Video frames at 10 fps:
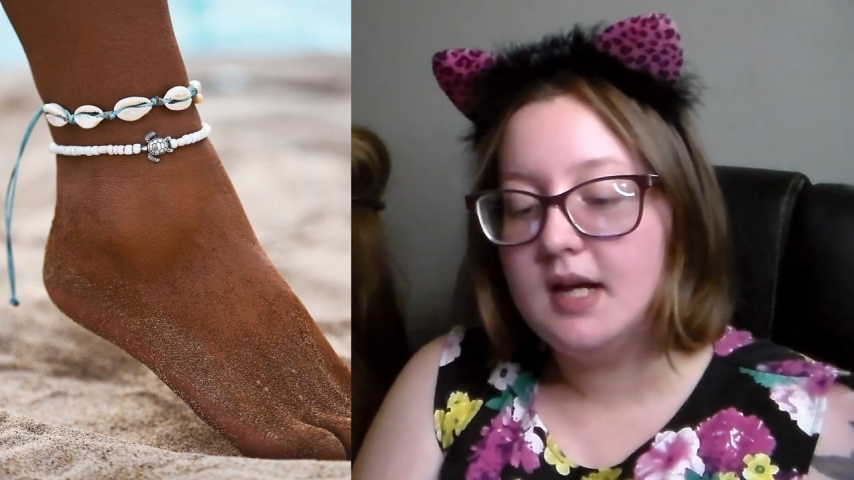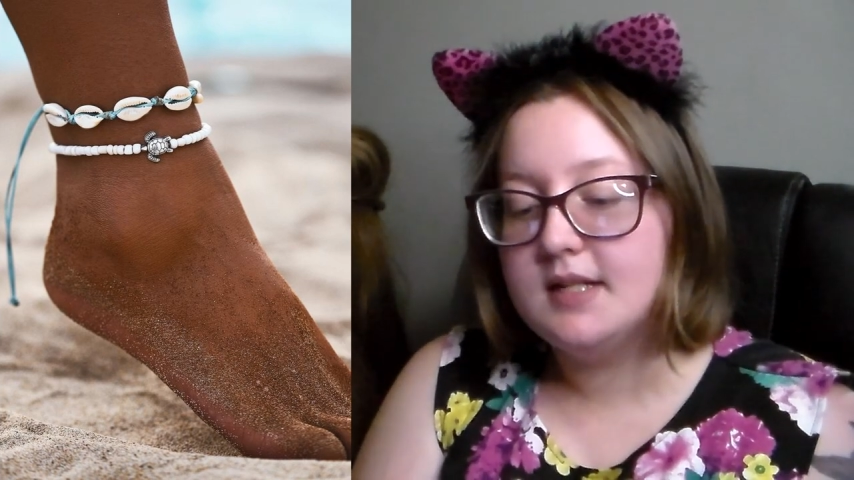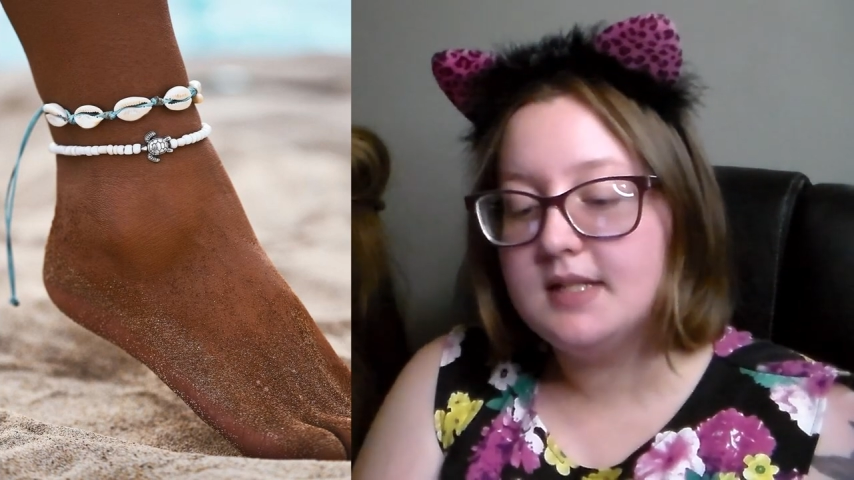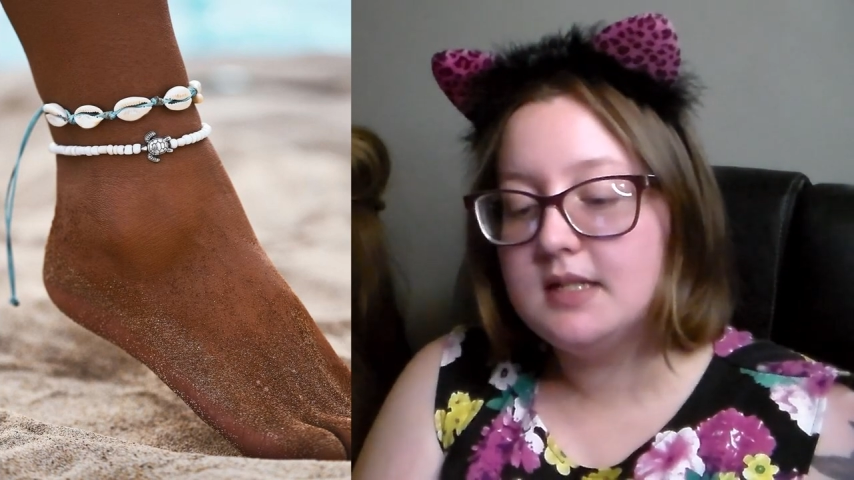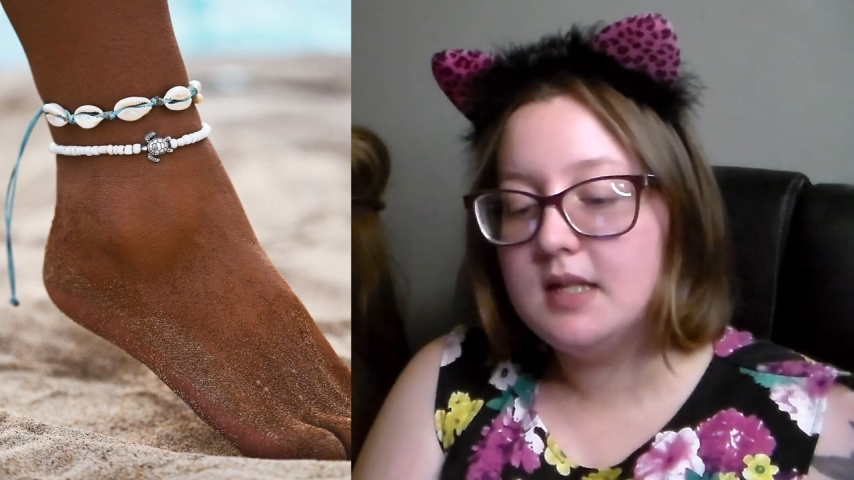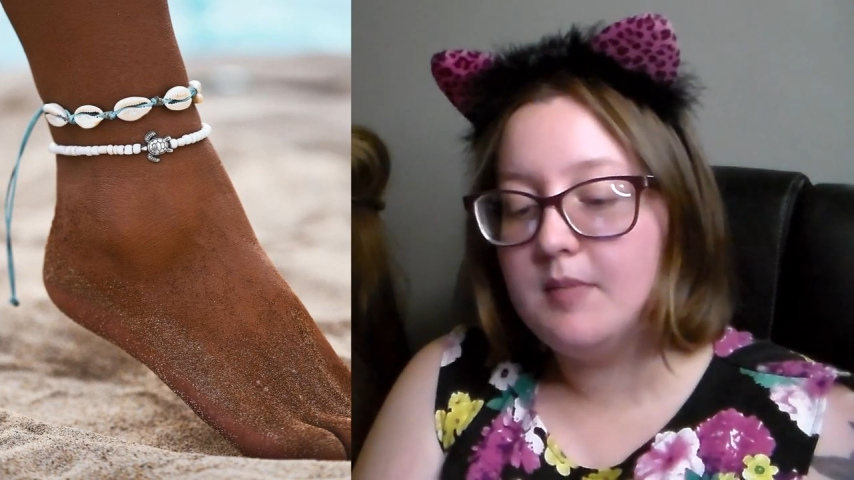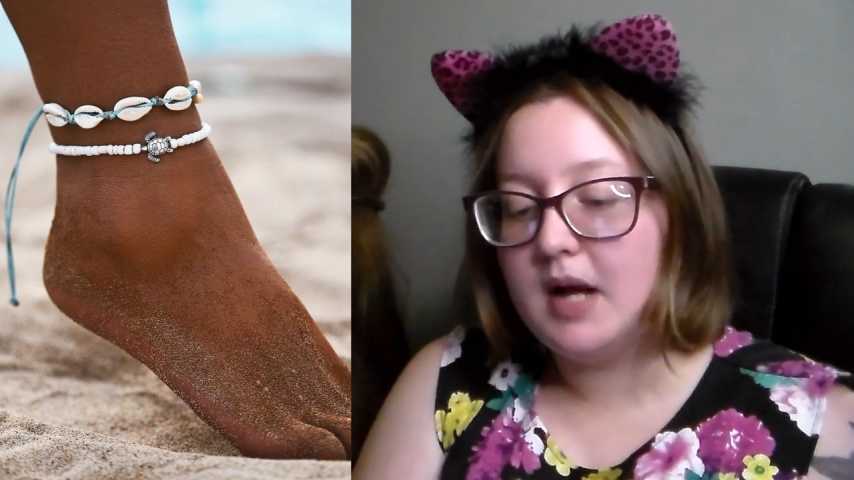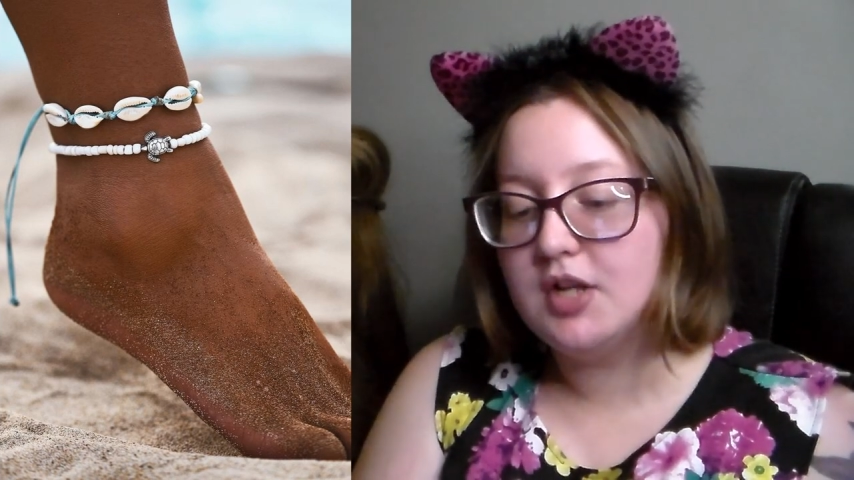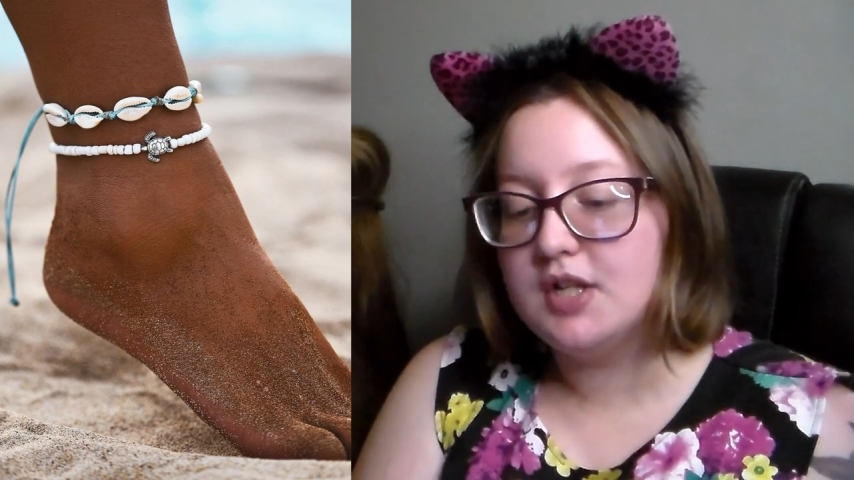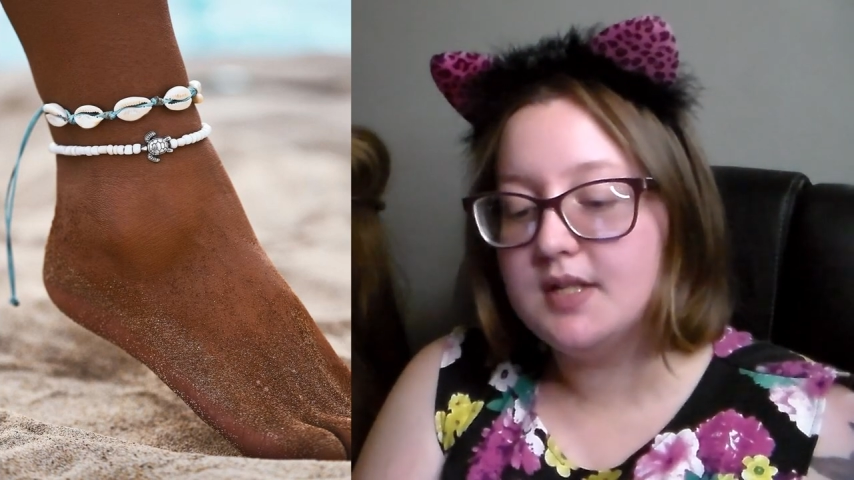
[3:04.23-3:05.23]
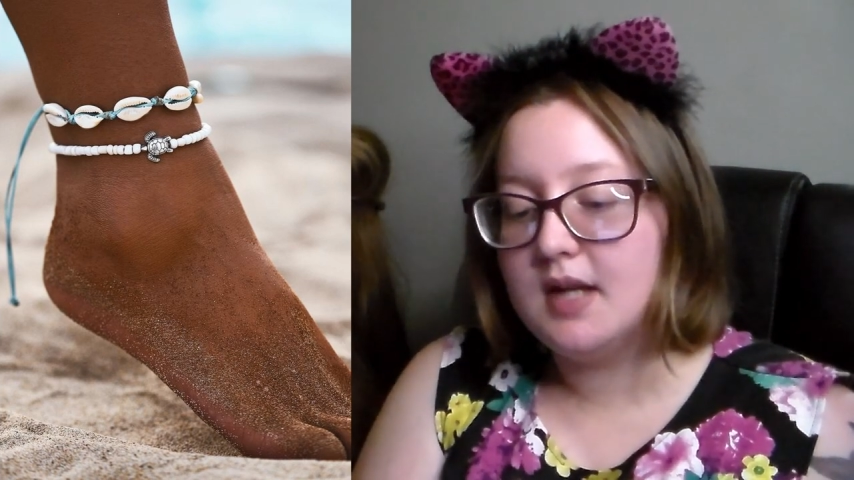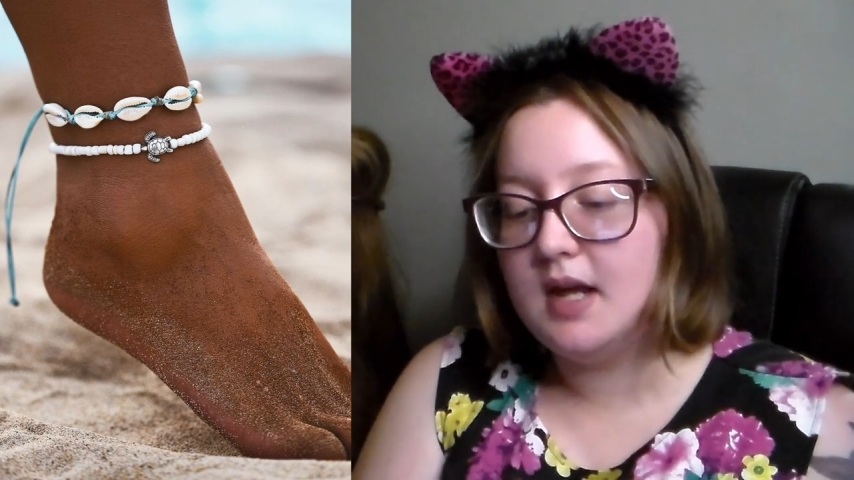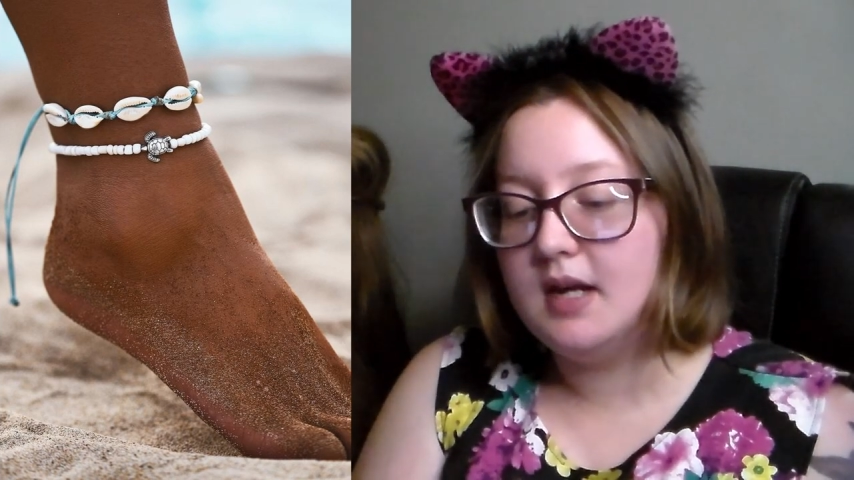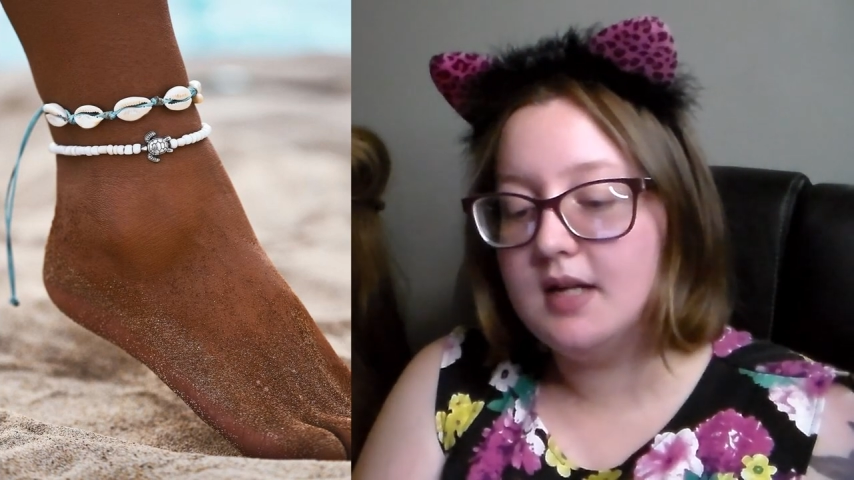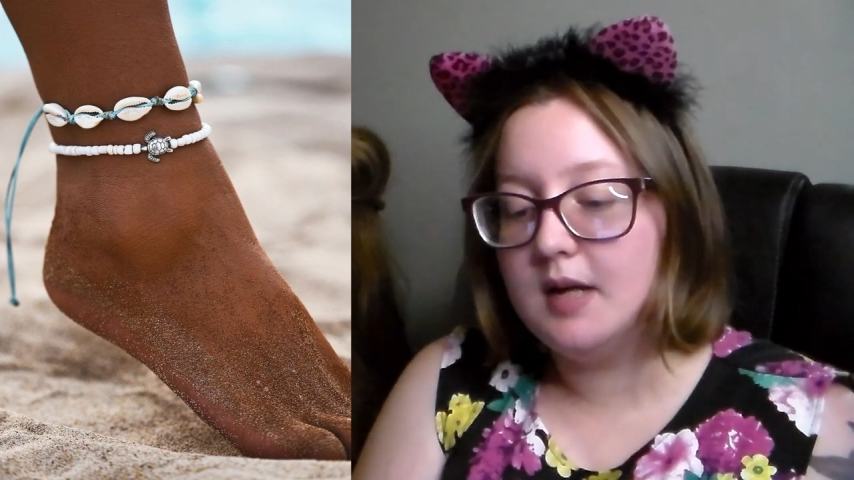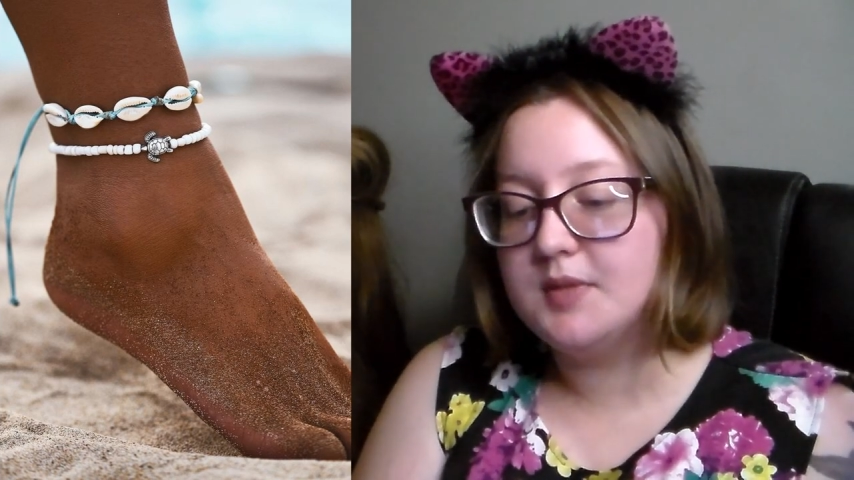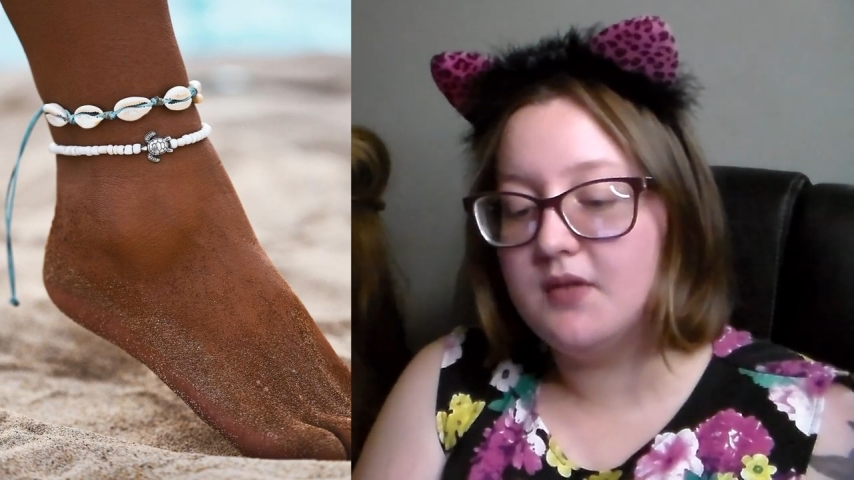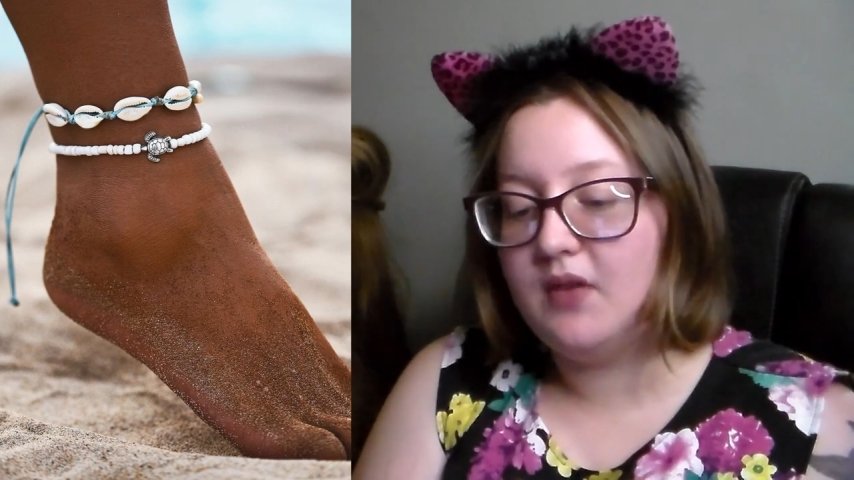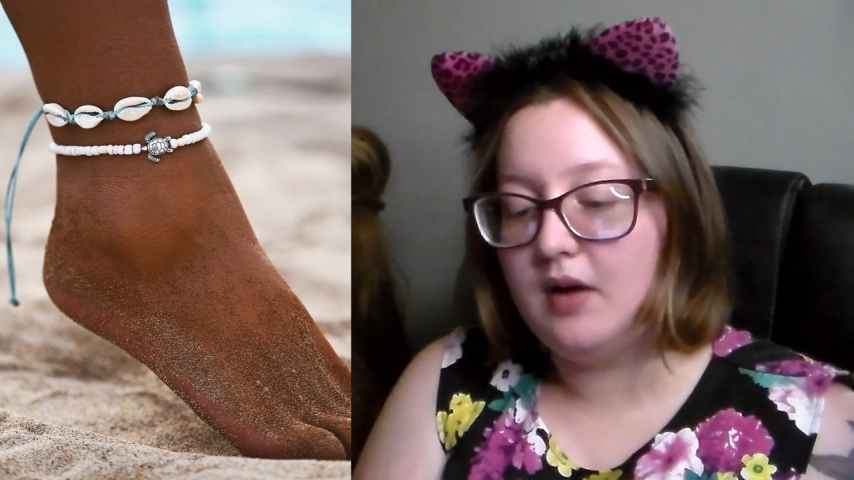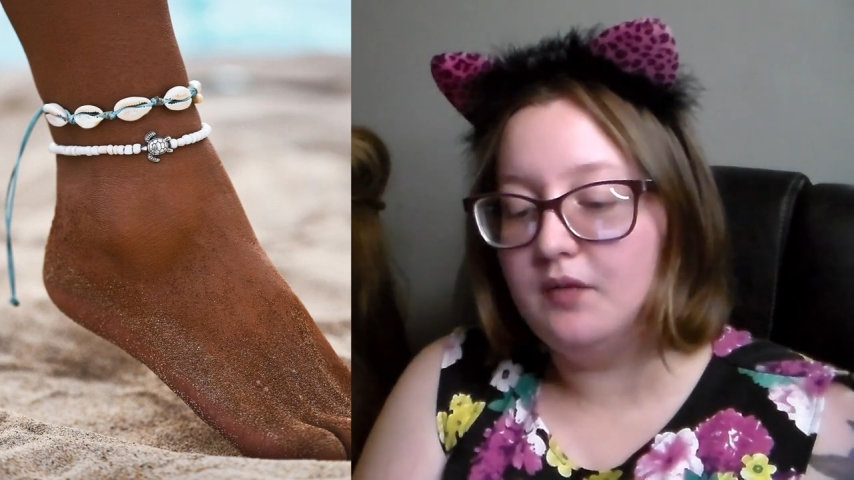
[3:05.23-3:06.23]
It is easily matches any
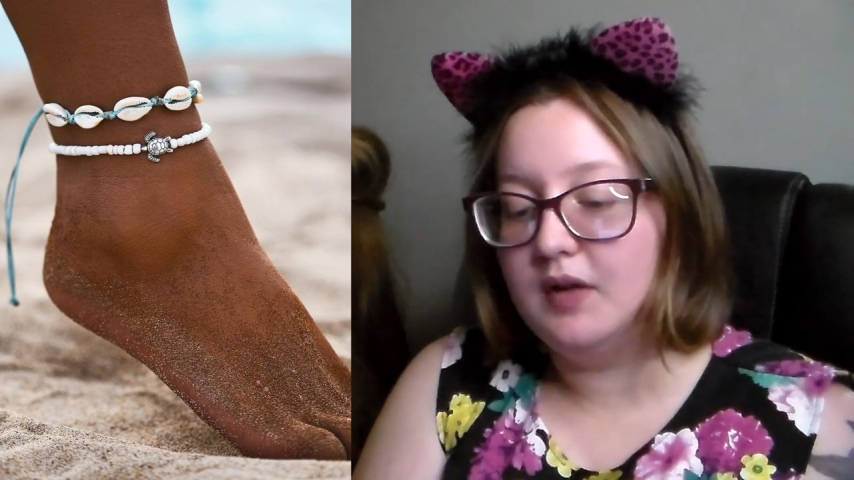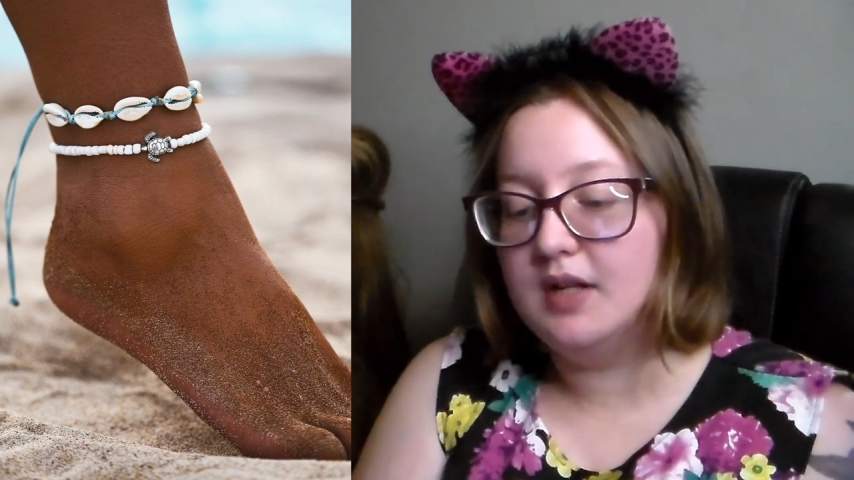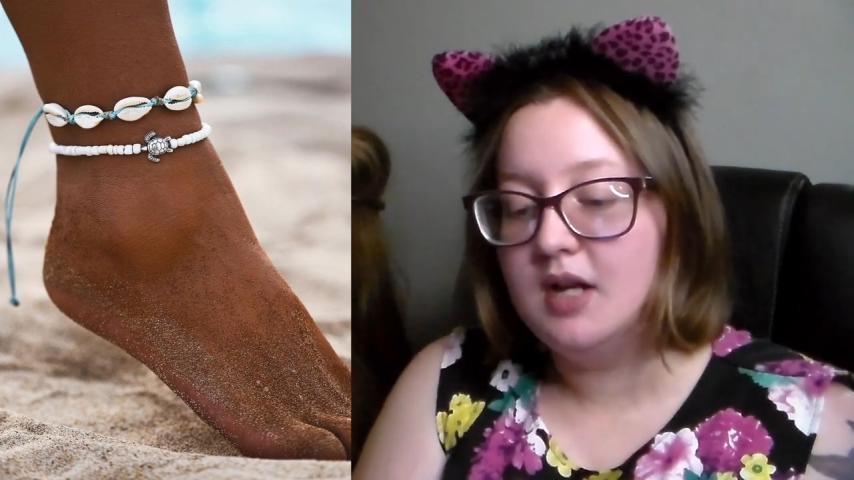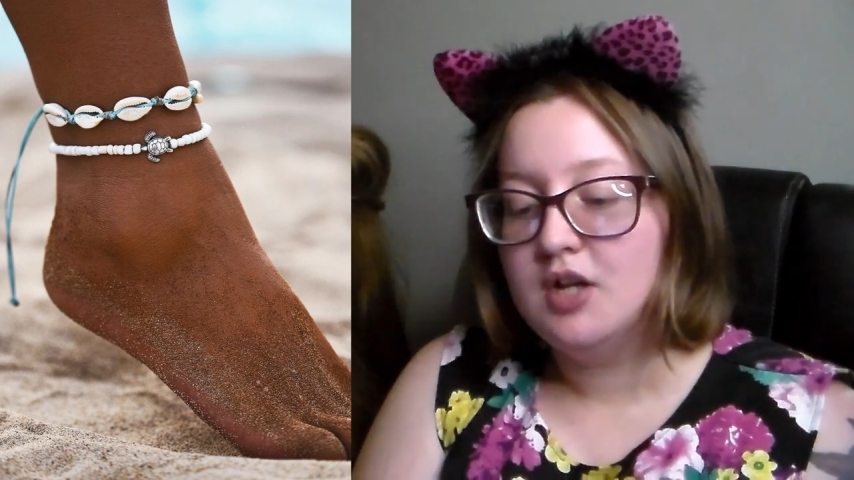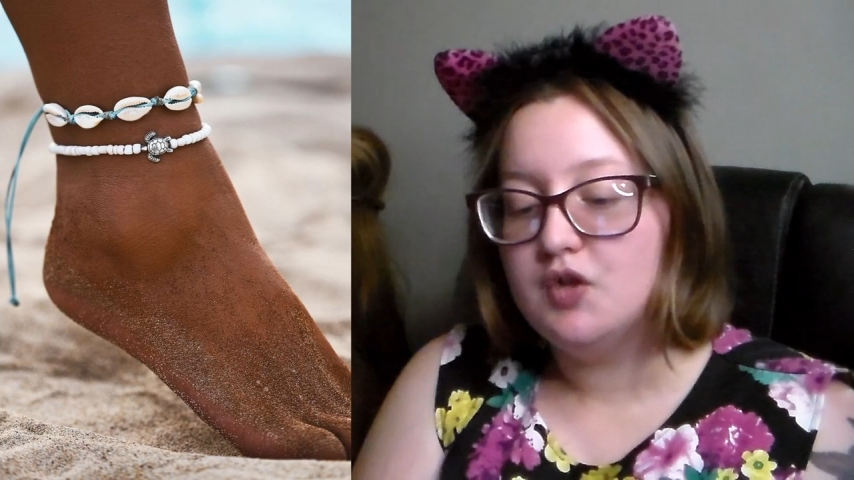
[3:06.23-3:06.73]
types of outfit,